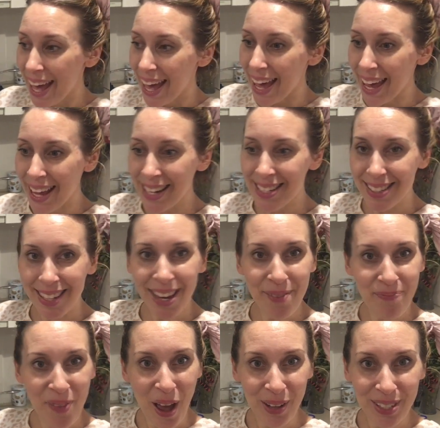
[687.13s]
And yeah,
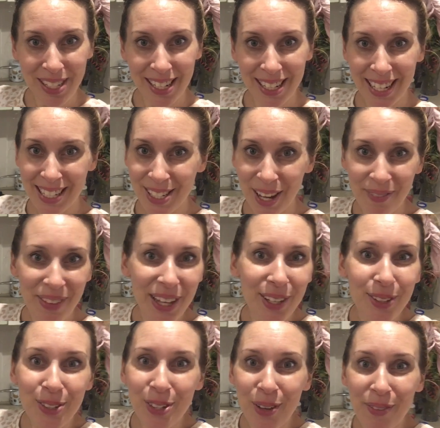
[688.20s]
I'll see you next time. Thank you
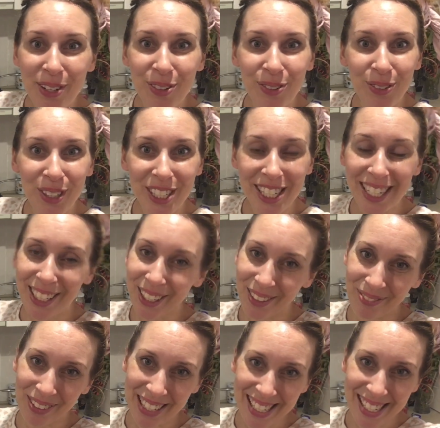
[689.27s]
so much for watching. God
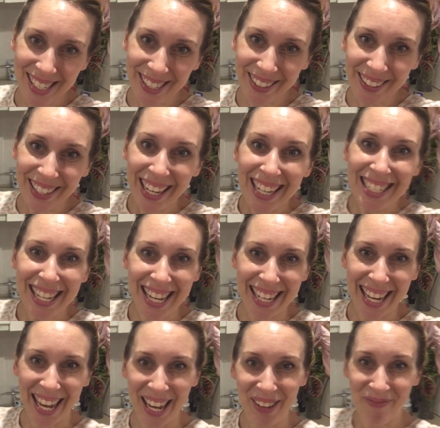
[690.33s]
bless you. Take
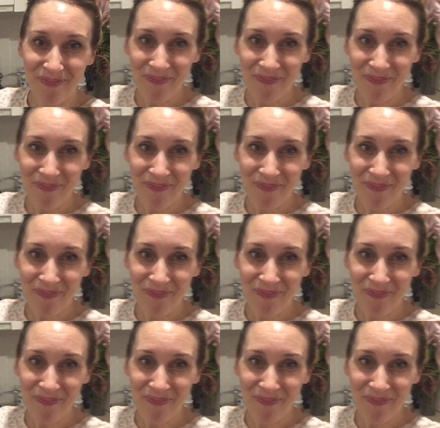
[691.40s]
care.